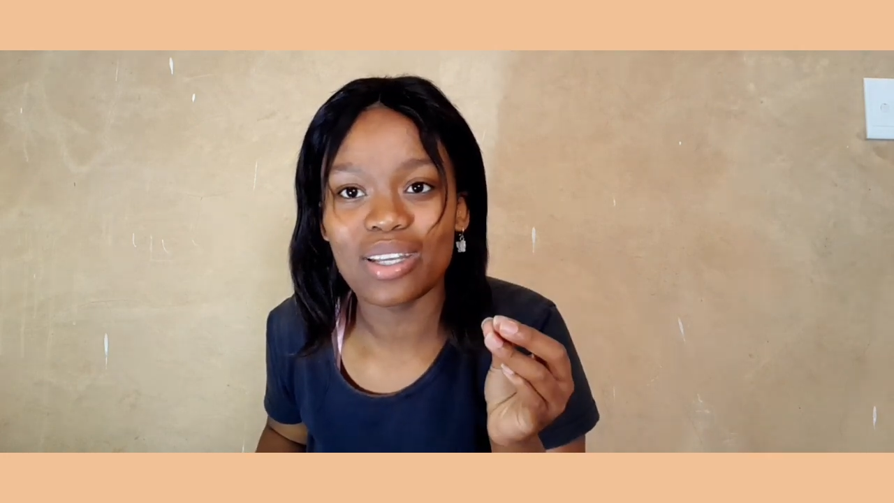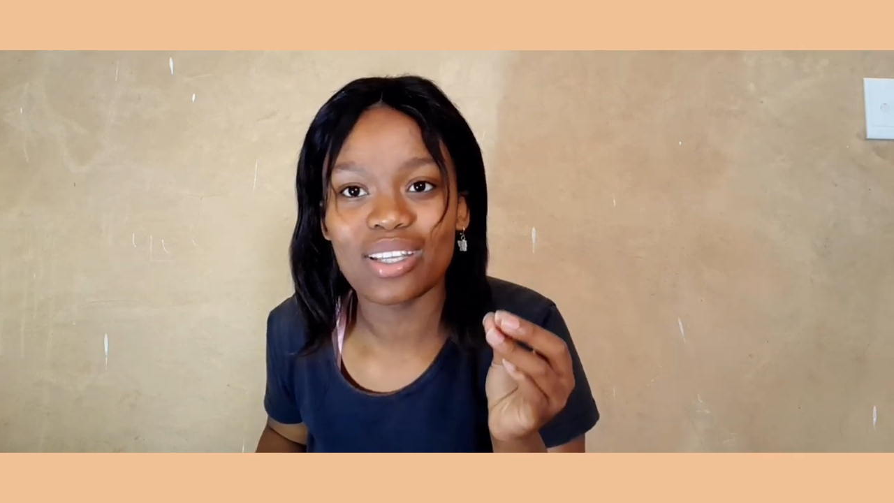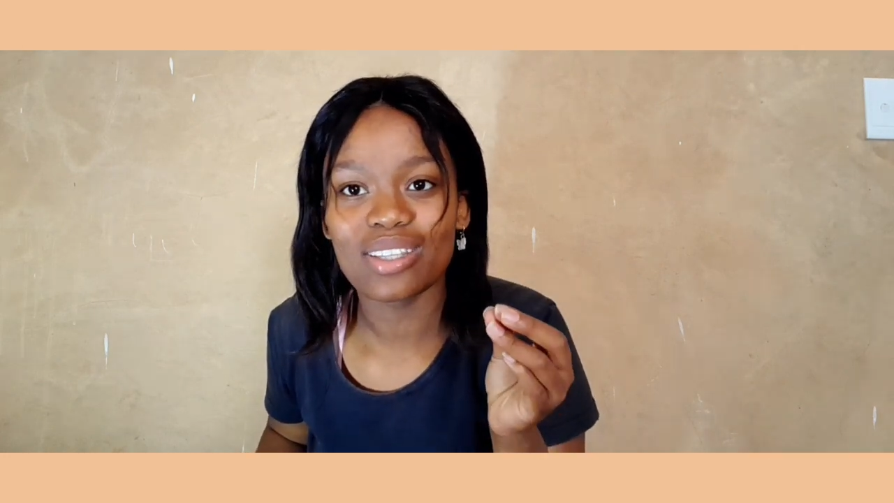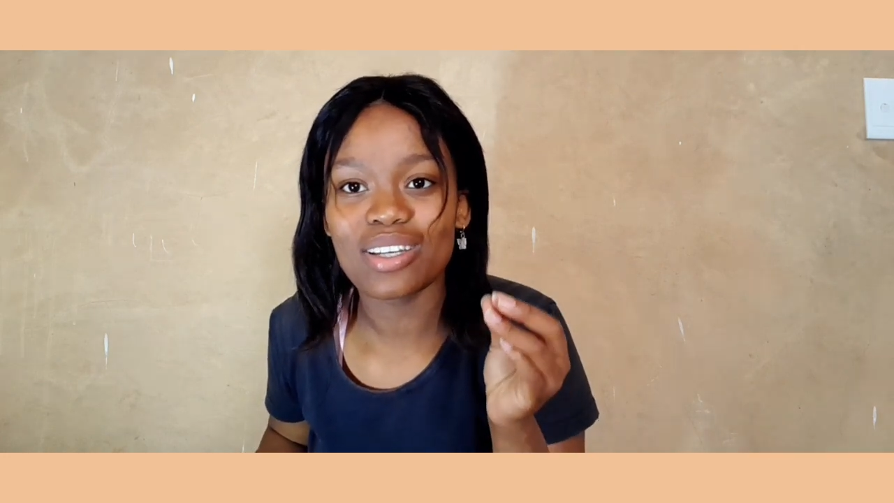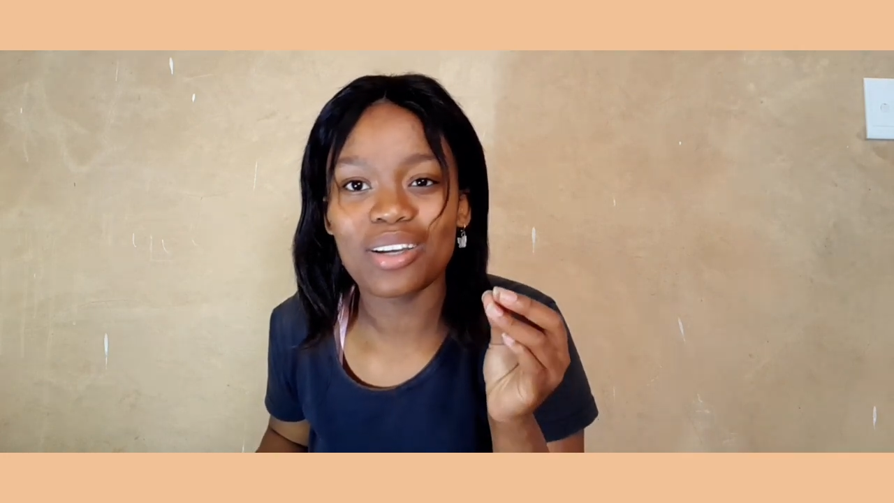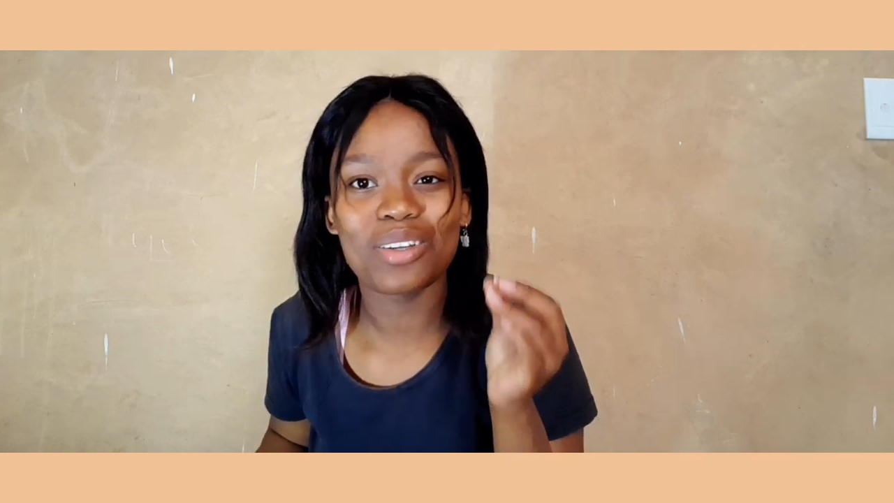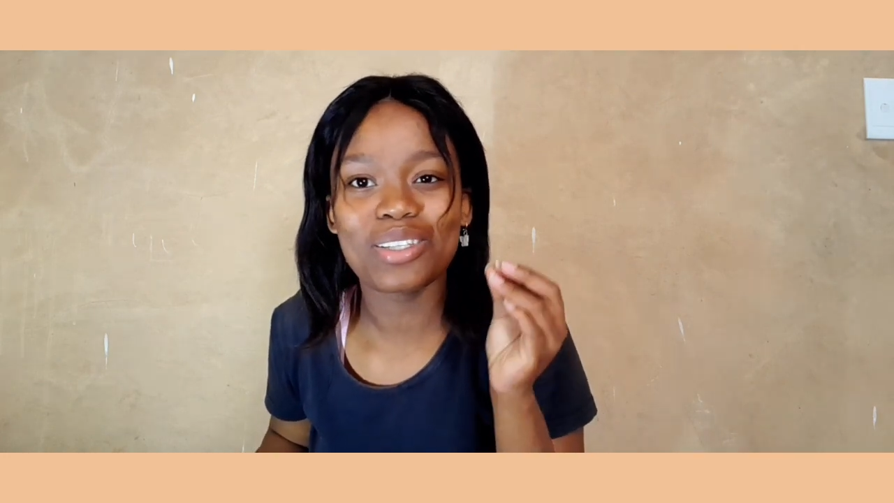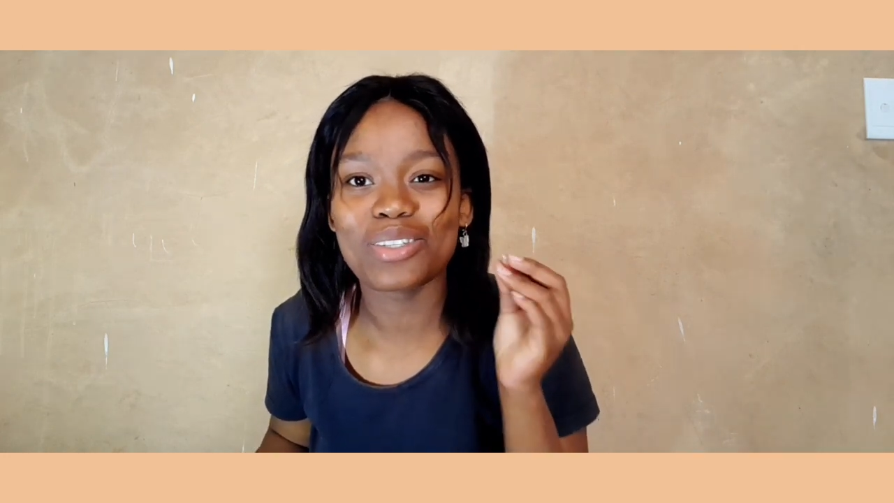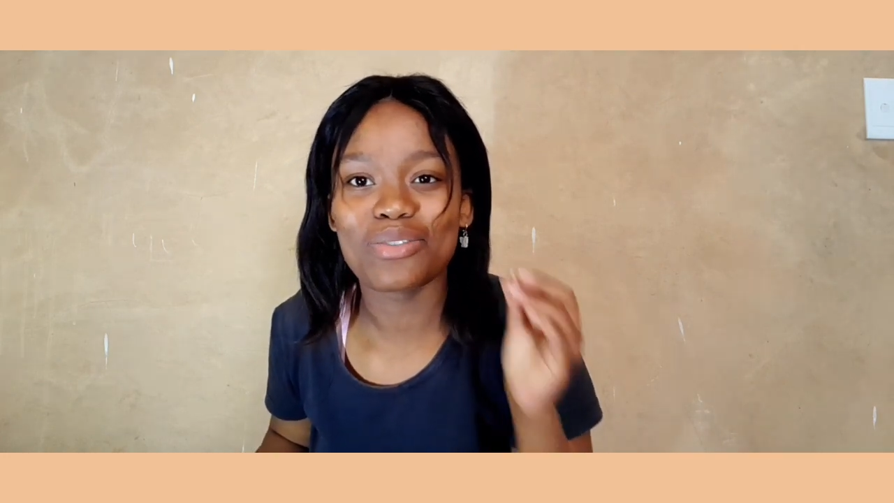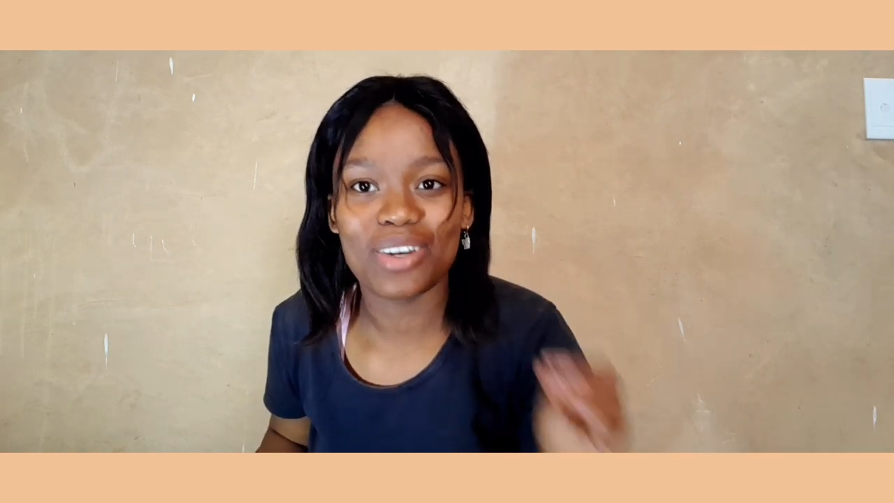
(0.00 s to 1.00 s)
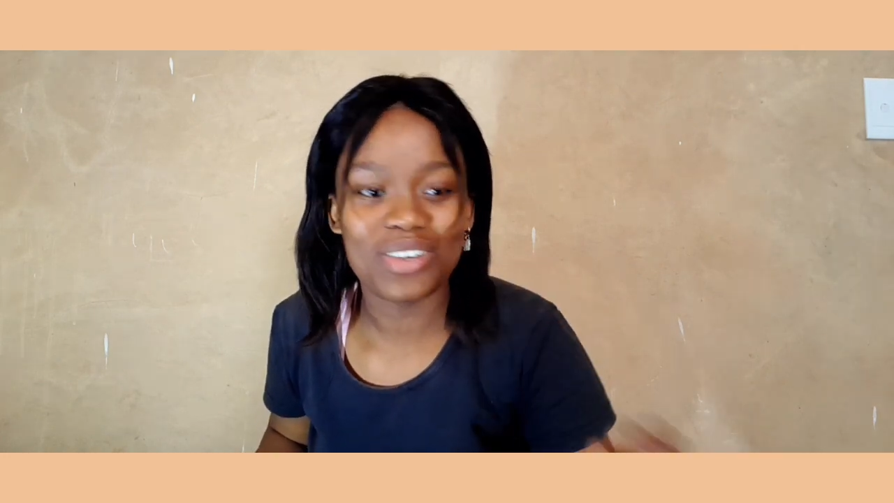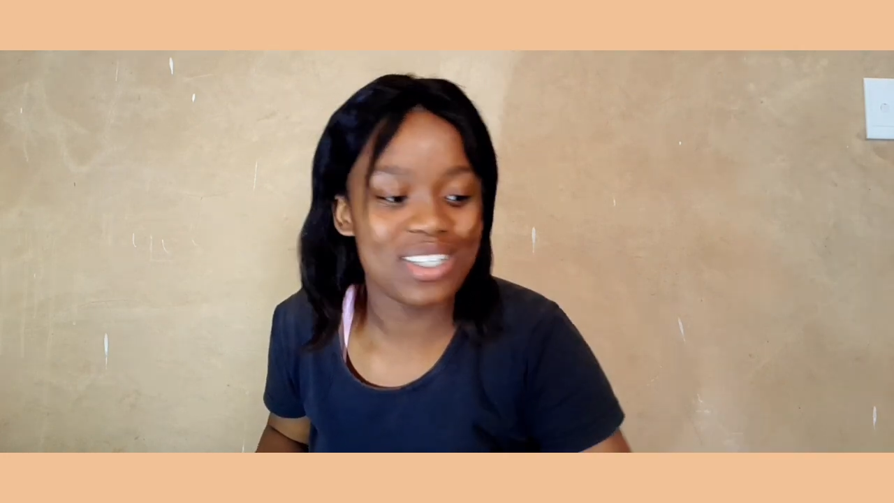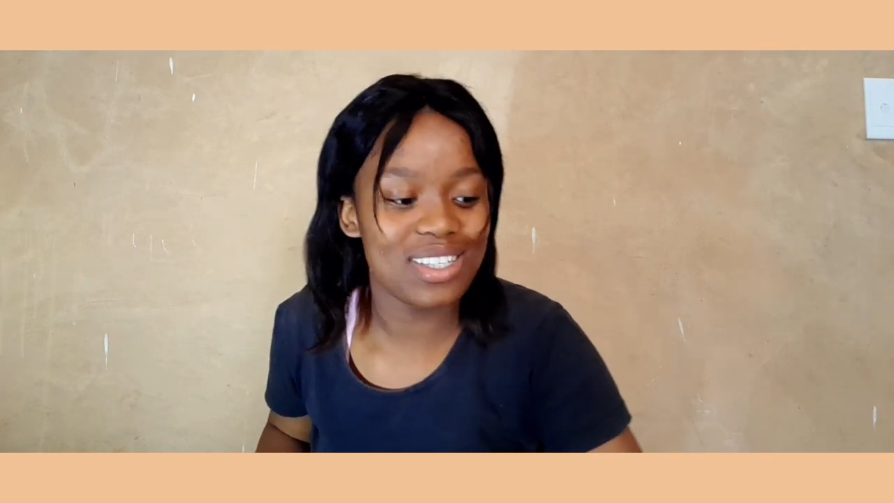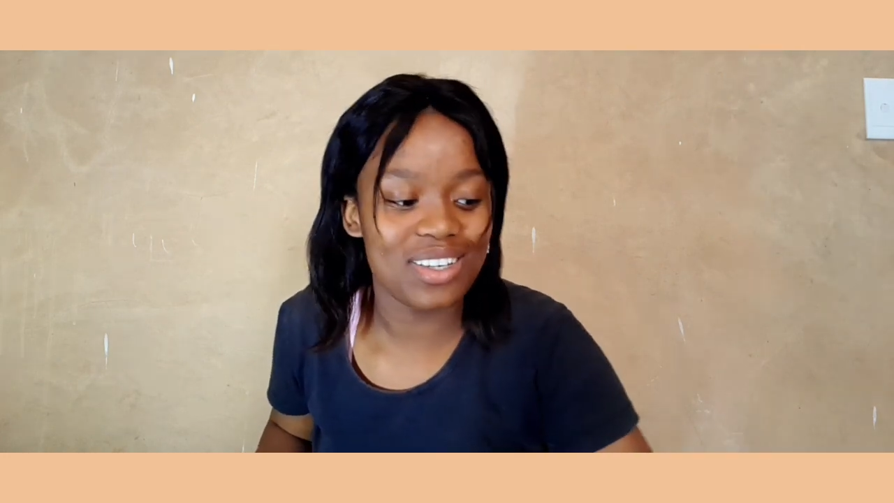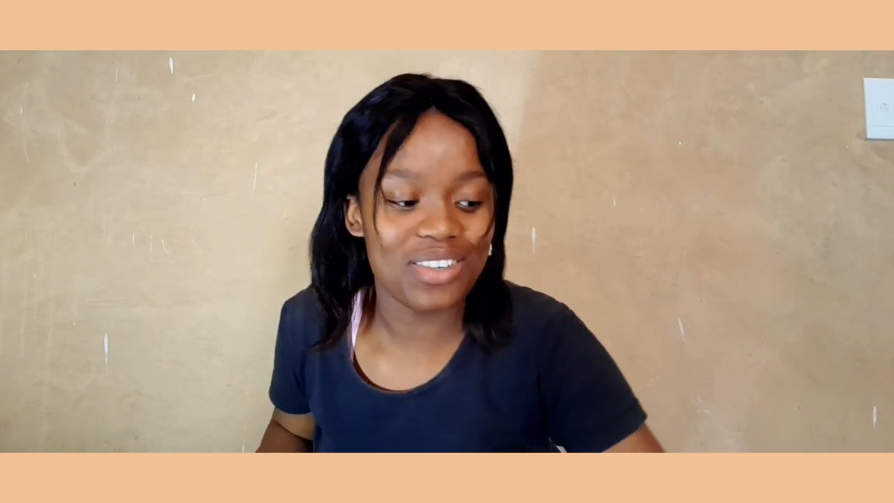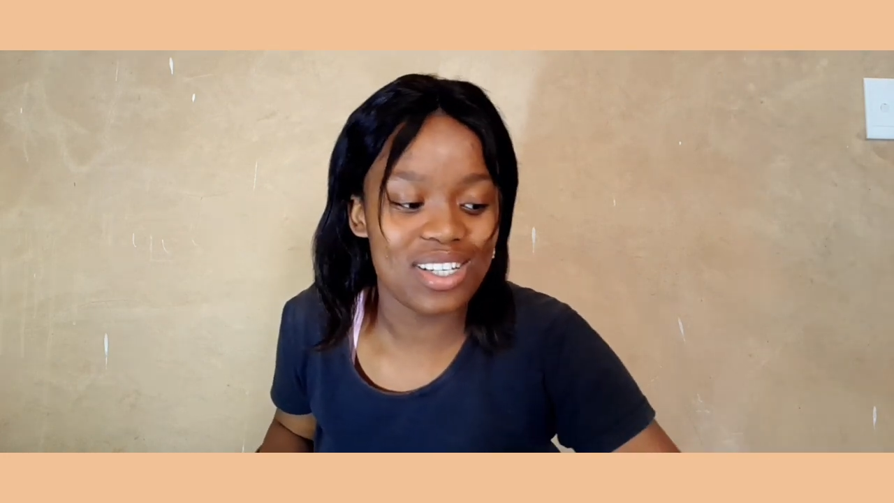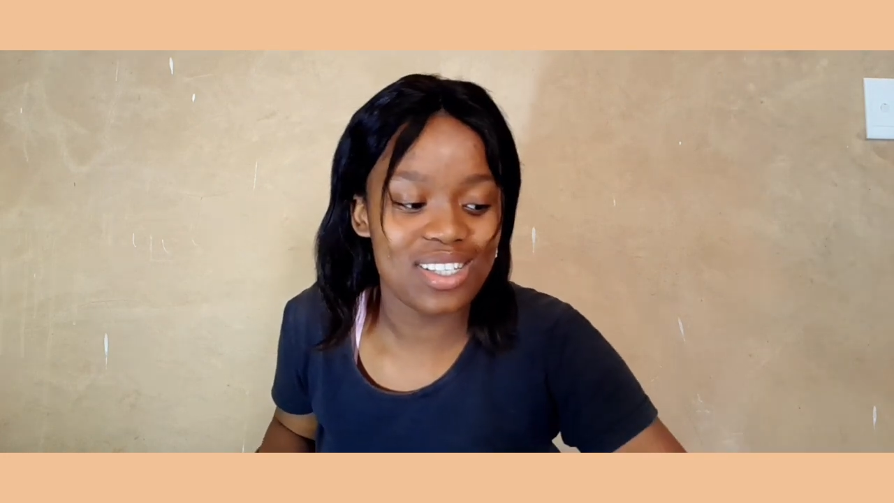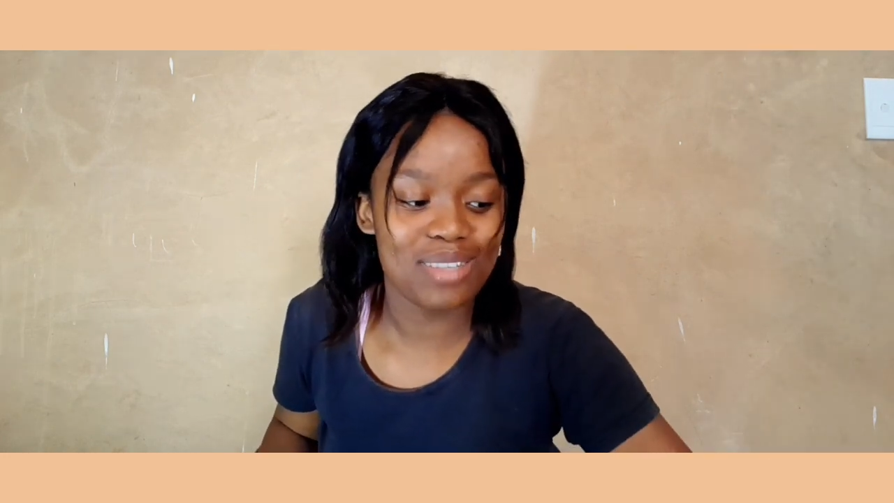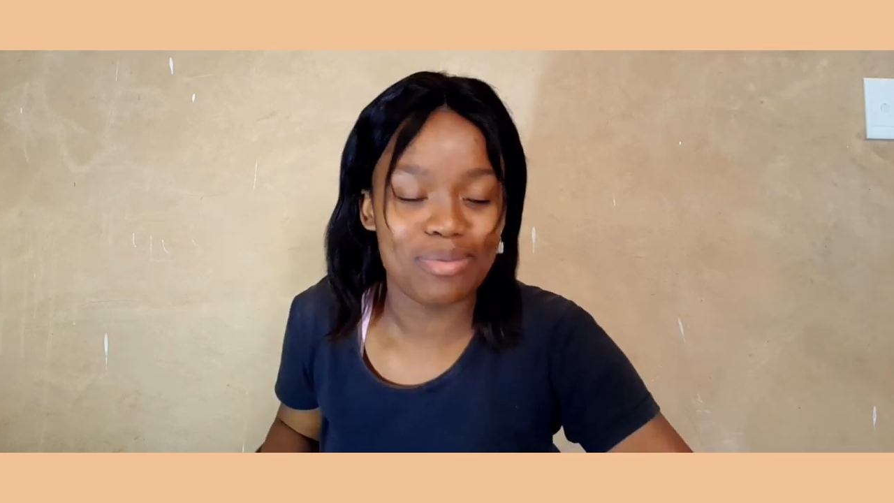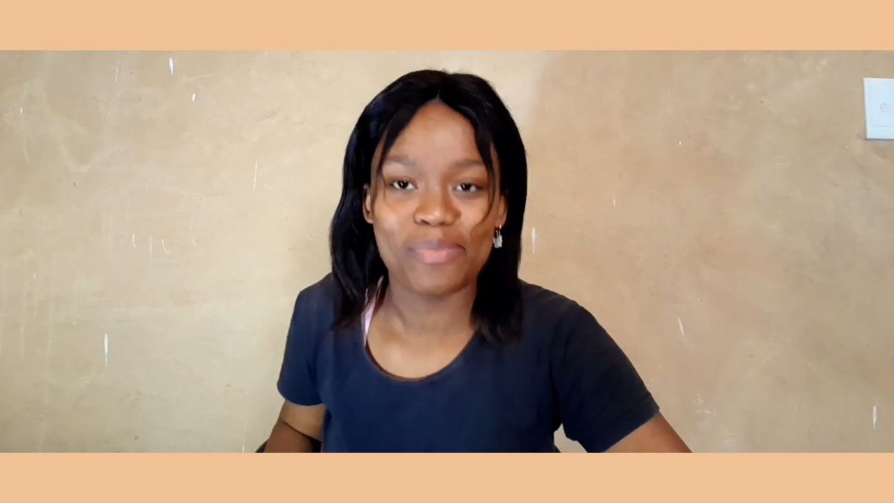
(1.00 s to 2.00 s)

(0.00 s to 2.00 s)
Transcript: TAKEALOT is very serious.